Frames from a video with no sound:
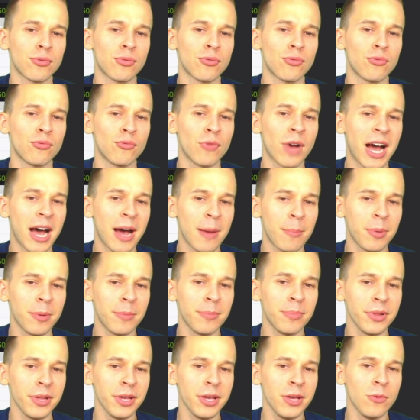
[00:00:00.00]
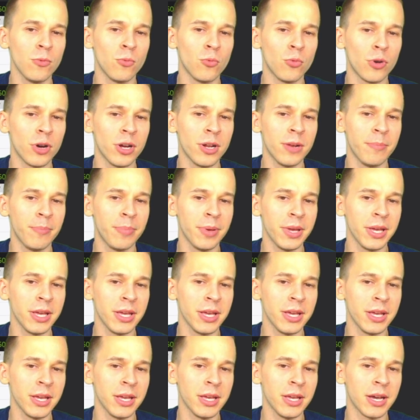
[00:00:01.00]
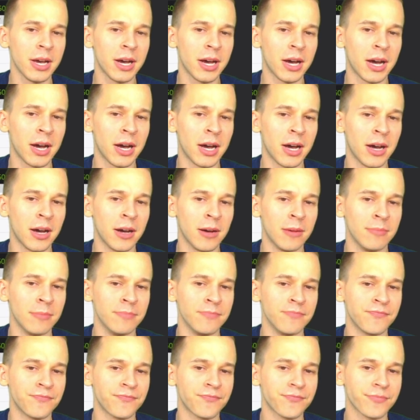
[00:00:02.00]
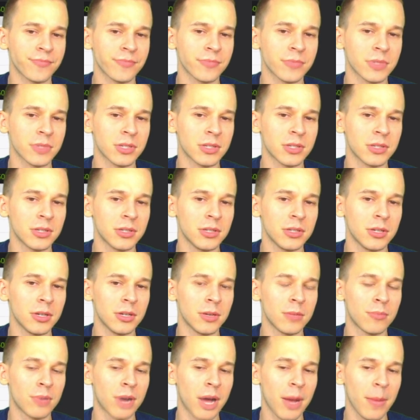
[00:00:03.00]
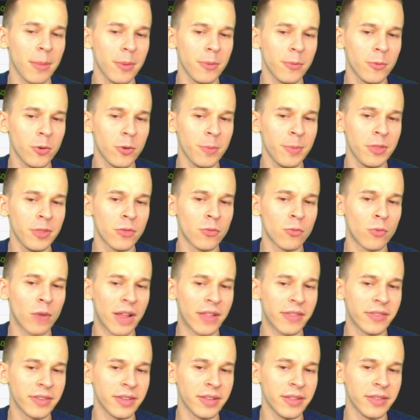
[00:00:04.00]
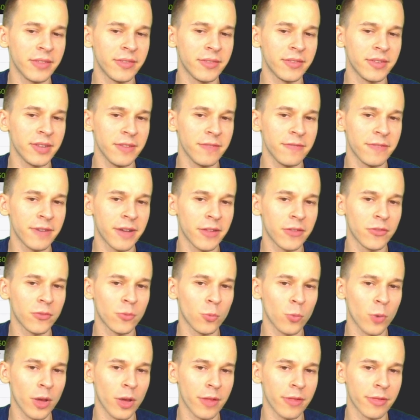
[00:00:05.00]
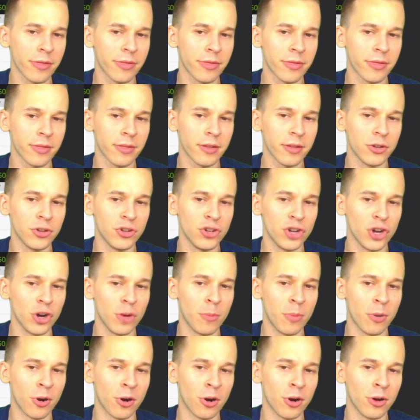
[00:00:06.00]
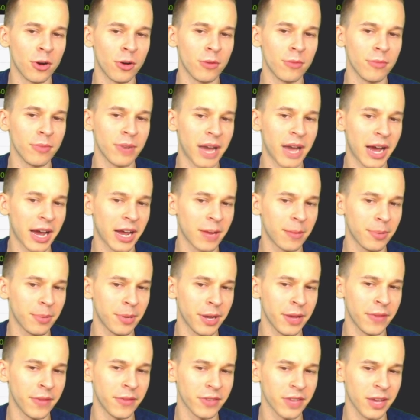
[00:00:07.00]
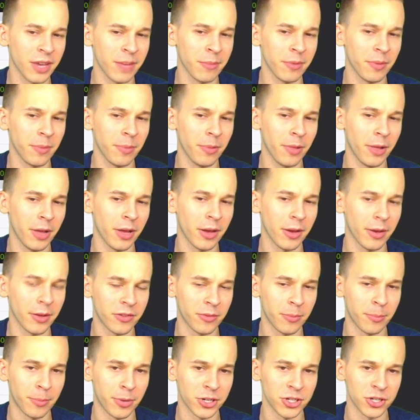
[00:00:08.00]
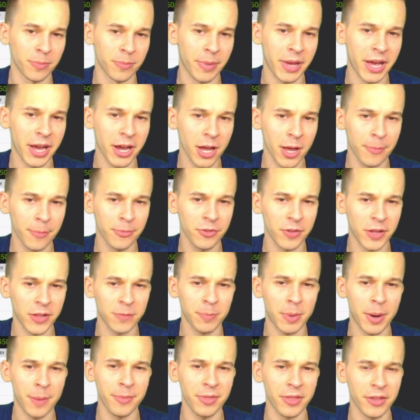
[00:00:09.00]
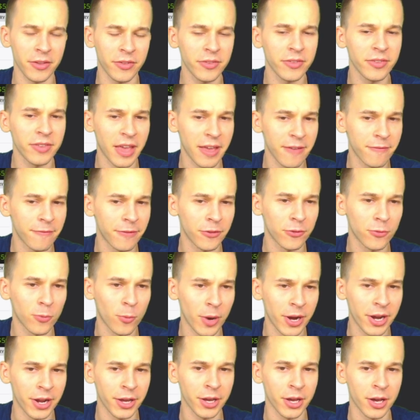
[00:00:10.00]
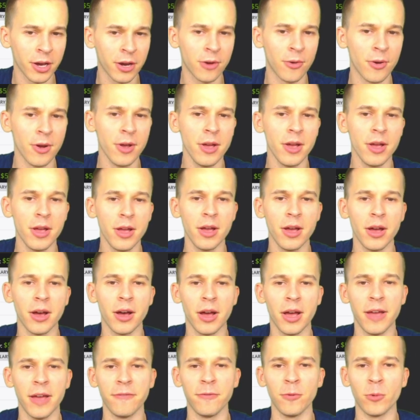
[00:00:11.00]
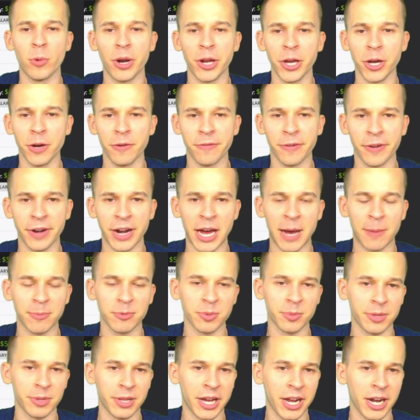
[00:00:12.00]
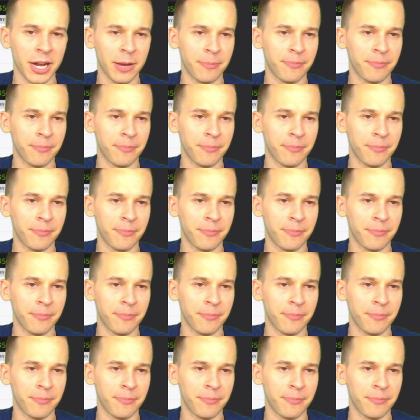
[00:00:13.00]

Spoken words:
probably would be the Redskins defense with Joe Burrow not going to play in this game and be playing against a bunch of backups. So that's probably the safest way to go if you want to go for an optimal lineup.